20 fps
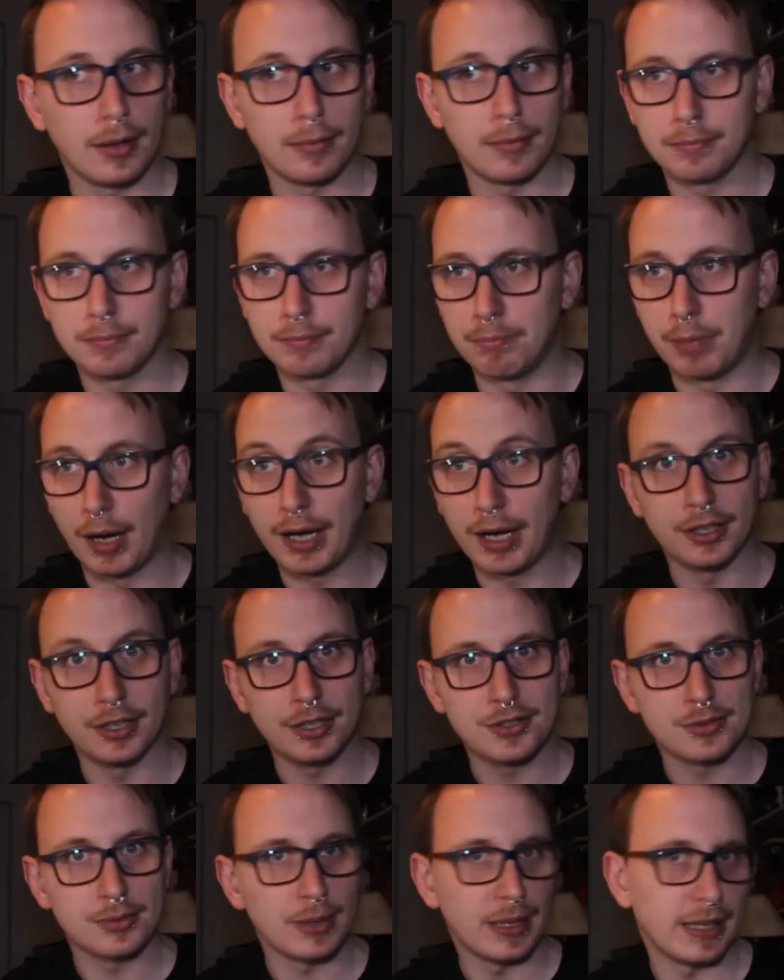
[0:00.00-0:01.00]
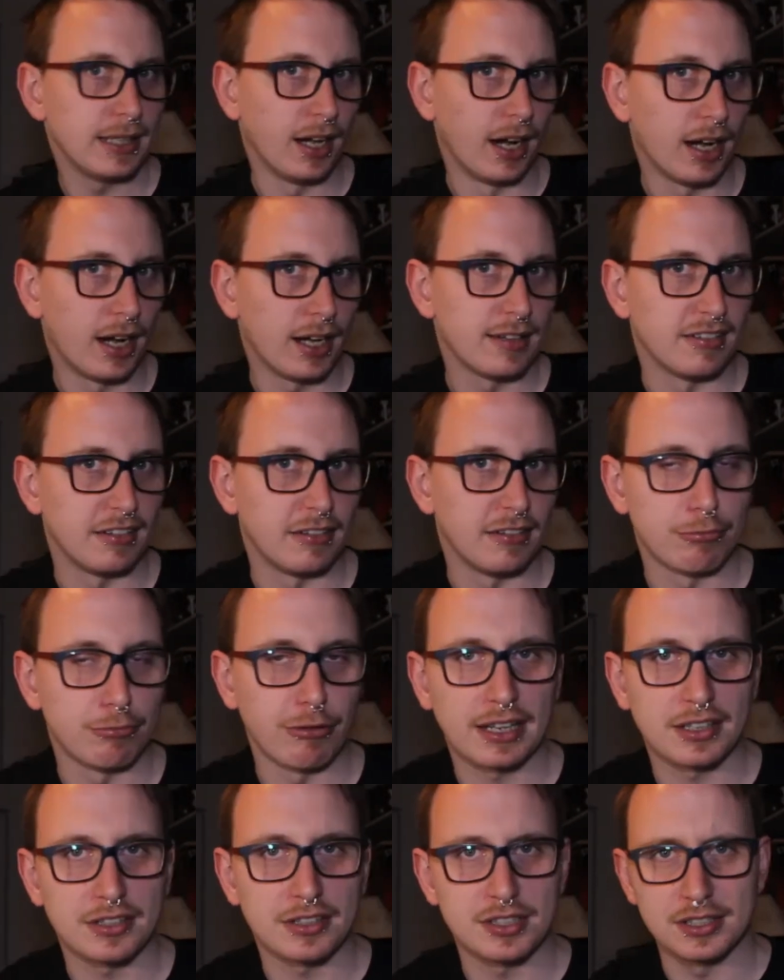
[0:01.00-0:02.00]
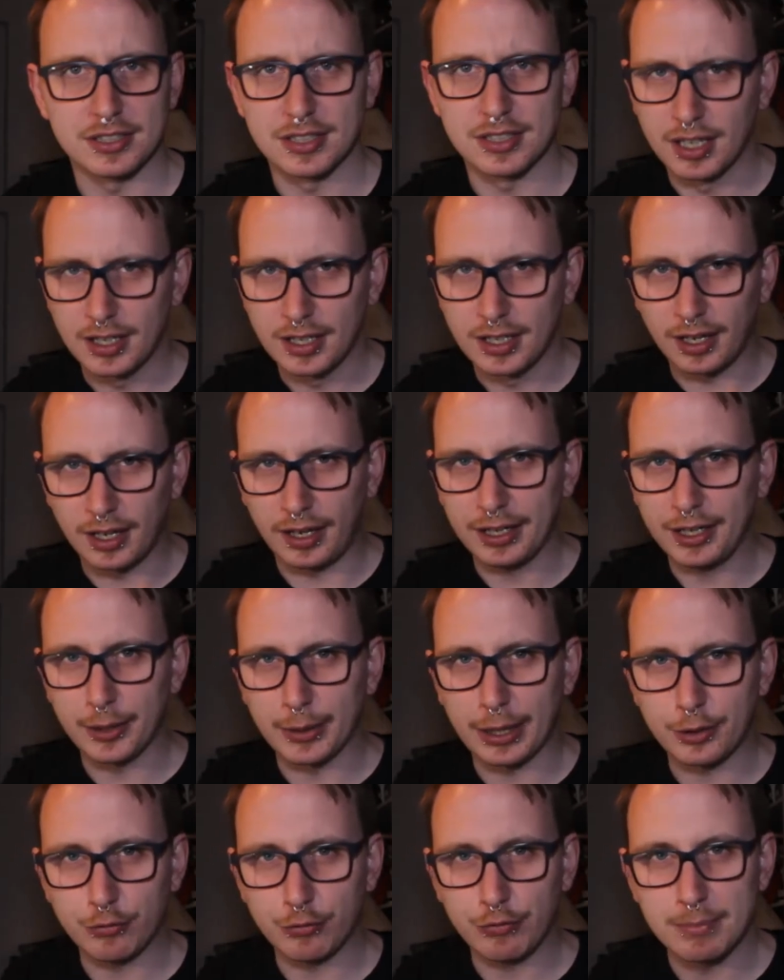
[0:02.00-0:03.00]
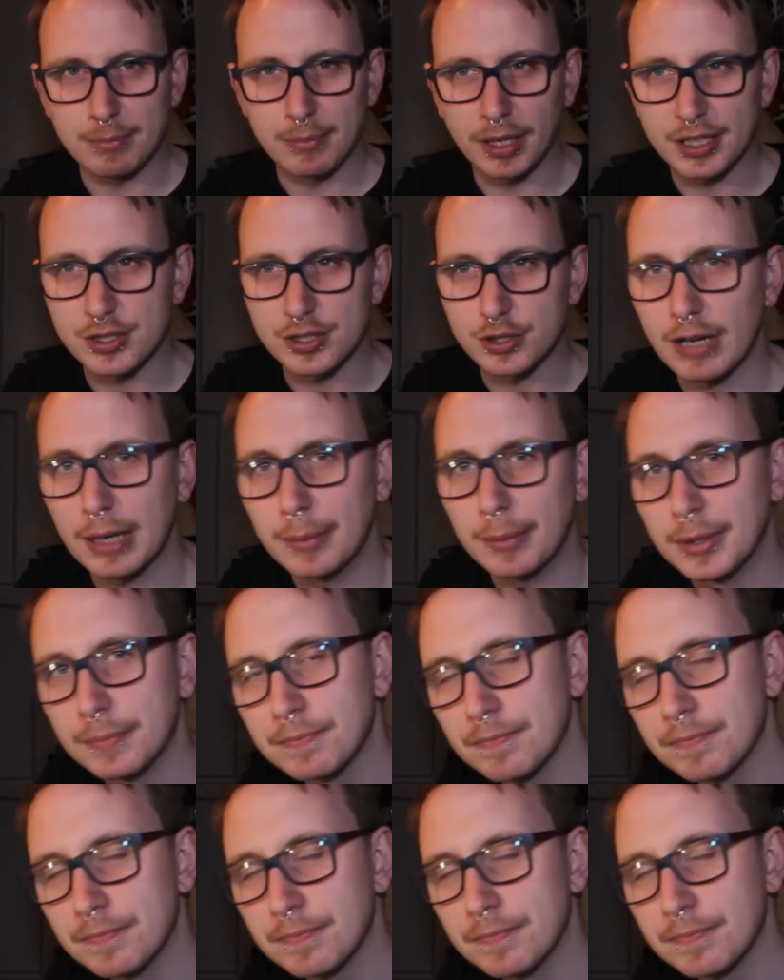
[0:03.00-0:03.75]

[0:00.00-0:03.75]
bias in hiring practices. I know how to read my script.